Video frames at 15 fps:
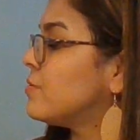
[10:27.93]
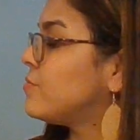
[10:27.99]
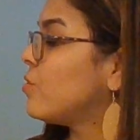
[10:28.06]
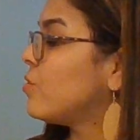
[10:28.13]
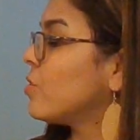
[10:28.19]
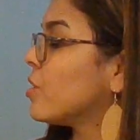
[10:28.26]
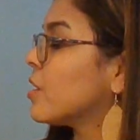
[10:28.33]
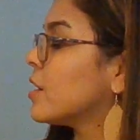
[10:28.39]

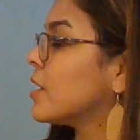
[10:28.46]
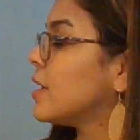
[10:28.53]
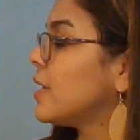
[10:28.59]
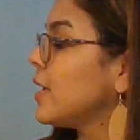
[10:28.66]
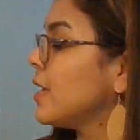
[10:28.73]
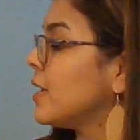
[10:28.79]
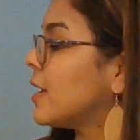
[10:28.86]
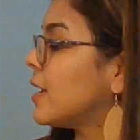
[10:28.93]
for
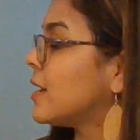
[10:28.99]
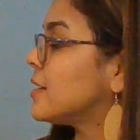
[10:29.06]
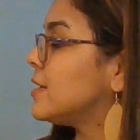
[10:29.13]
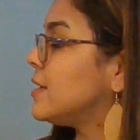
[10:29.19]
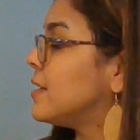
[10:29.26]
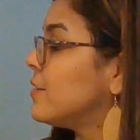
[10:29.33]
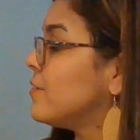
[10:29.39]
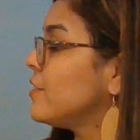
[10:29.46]
he
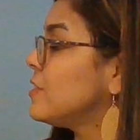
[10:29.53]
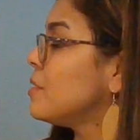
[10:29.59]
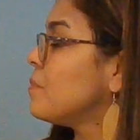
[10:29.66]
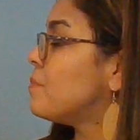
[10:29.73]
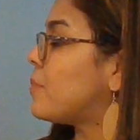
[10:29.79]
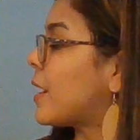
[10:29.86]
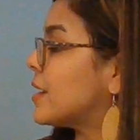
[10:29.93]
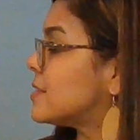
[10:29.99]
had given
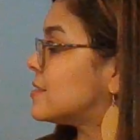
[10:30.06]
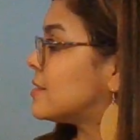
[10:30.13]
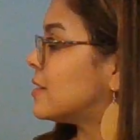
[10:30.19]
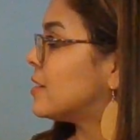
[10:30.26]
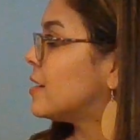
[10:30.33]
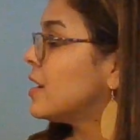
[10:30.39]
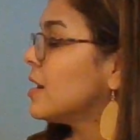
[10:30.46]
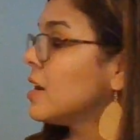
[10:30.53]
the
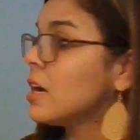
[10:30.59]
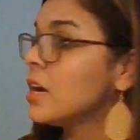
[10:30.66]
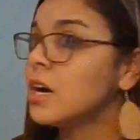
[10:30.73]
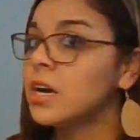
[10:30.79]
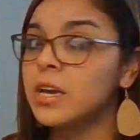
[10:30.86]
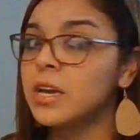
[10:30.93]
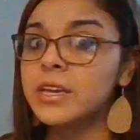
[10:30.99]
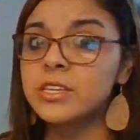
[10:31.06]
bison
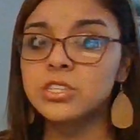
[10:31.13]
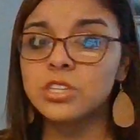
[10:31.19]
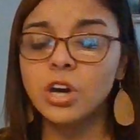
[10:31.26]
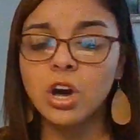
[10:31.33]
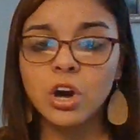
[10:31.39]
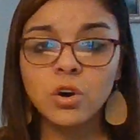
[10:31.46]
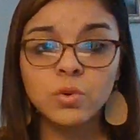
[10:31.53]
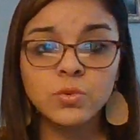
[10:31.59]
his
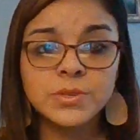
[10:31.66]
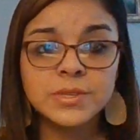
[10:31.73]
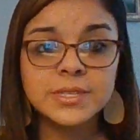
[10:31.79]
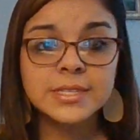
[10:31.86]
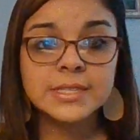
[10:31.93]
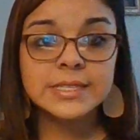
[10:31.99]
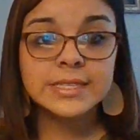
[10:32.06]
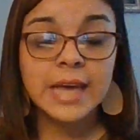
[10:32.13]
own
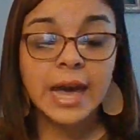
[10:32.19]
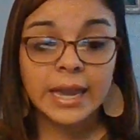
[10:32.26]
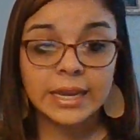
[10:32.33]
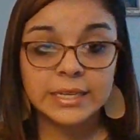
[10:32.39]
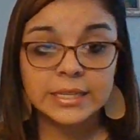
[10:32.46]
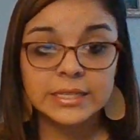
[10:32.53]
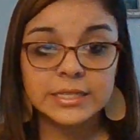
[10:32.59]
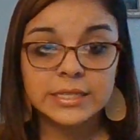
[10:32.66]

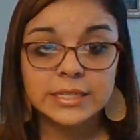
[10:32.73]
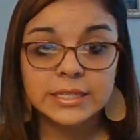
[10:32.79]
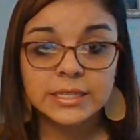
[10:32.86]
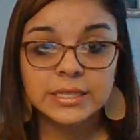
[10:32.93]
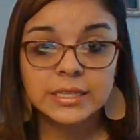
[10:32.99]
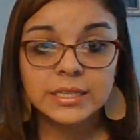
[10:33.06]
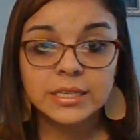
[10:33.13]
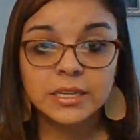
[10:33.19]
sight.
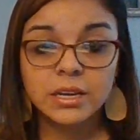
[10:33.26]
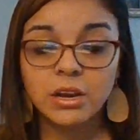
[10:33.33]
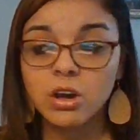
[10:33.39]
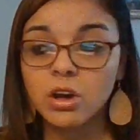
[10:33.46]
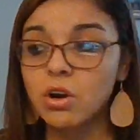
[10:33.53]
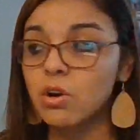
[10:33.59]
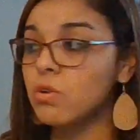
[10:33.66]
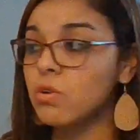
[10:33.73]

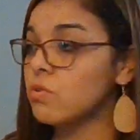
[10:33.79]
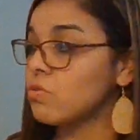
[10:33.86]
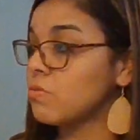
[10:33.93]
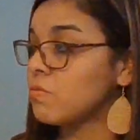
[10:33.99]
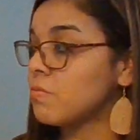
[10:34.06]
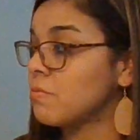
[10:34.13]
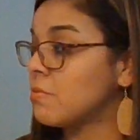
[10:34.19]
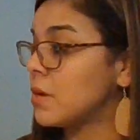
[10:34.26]

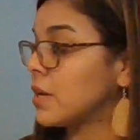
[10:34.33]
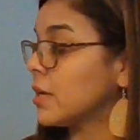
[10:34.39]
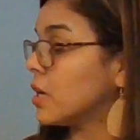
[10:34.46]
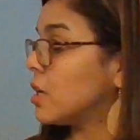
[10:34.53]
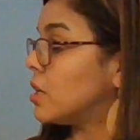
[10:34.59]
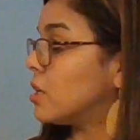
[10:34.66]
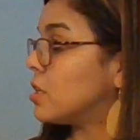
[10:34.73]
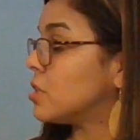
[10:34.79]
Oh my
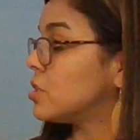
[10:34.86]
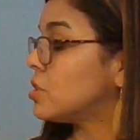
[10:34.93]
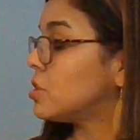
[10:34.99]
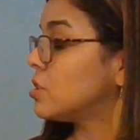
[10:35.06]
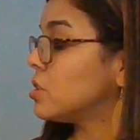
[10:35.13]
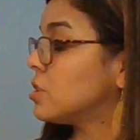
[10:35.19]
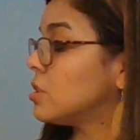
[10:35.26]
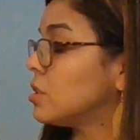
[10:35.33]

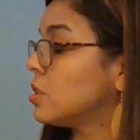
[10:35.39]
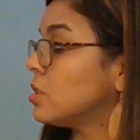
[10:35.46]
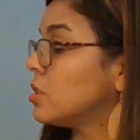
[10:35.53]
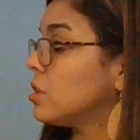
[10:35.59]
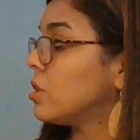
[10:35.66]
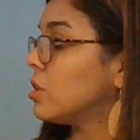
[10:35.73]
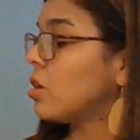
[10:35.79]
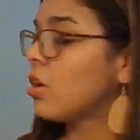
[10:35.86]
gosh.
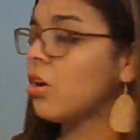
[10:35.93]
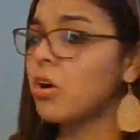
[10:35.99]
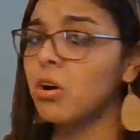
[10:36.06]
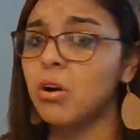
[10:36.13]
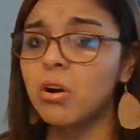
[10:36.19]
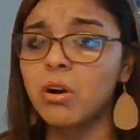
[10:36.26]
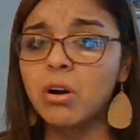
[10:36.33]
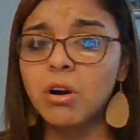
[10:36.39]

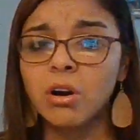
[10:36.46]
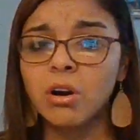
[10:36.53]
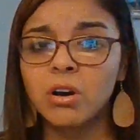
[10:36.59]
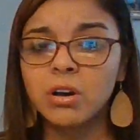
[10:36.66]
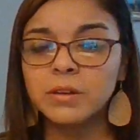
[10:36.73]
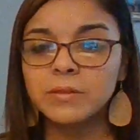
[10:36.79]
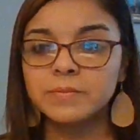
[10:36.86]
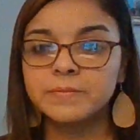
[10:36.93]

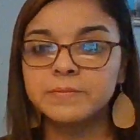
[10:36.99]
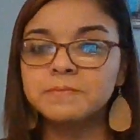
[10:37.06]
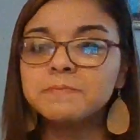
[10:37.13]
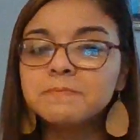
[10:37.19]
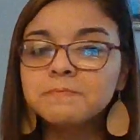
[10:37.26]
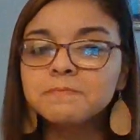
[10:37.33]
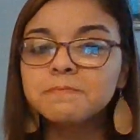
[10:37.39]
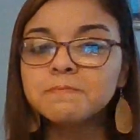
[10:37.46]
Aww.
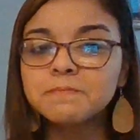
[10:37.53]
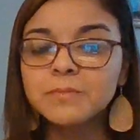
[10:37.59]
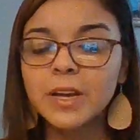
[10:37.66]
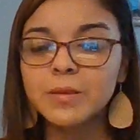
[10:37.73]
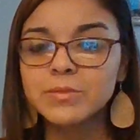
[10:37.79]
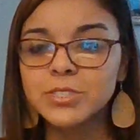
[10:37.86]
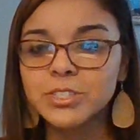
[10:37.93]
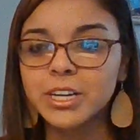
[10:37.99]

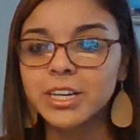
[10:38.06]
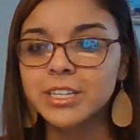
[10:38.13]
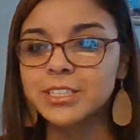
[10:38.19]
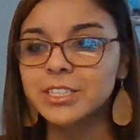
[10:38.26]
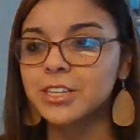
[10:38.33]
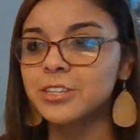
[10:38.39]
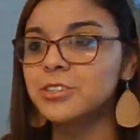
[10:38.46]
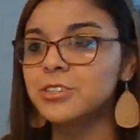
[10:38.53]
I'm starting
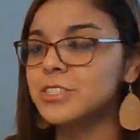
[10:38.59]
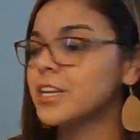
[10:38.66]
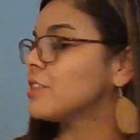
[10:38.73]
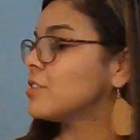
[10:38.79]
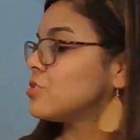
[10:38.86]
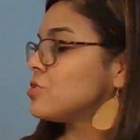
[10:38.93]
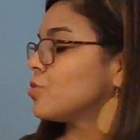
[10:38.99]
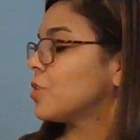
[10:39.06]
to understand
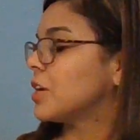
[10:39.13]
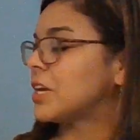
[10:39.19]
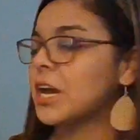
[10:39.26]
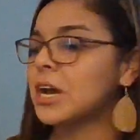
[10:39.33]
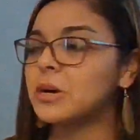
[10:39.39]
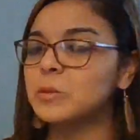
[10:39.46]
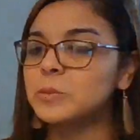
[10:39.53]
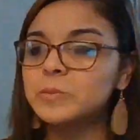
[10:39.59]
the story
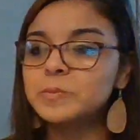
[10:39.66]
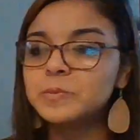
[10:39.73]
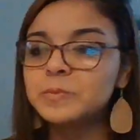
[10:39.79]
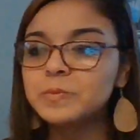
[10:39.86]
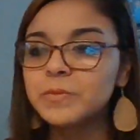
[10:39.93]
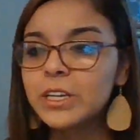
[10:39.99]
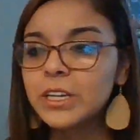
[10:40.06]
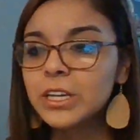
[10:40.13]
now.
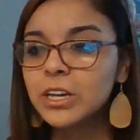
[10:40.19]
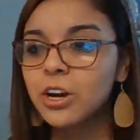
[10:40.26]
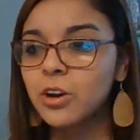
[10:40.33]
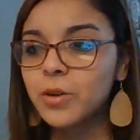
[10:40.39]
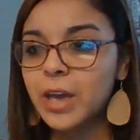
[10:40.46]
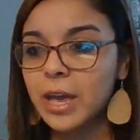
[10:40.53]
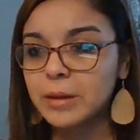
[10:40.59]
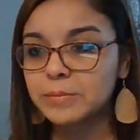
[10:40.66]

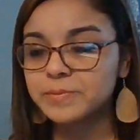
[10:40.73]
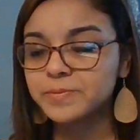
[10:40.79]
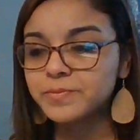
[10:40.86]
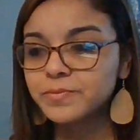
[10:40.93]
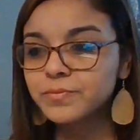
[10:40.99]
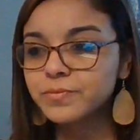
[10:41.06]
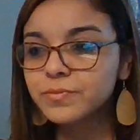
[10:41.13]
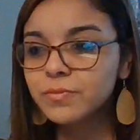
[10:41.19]
Okay,
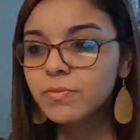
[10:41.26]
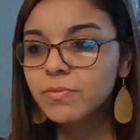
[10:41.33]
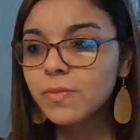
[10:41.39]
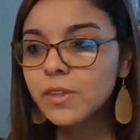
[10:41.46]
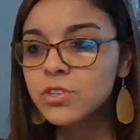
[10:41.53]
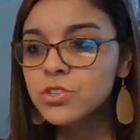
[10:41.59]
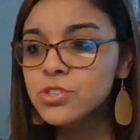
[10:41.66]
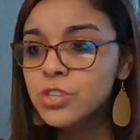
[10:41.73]

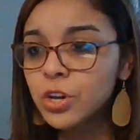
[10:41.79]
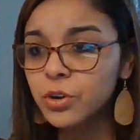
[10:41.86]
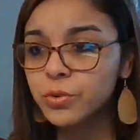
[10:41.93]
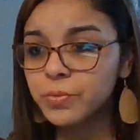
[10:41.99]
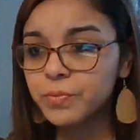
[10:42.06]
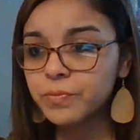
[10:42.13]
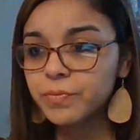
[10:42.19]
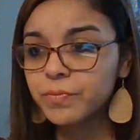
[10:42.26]
so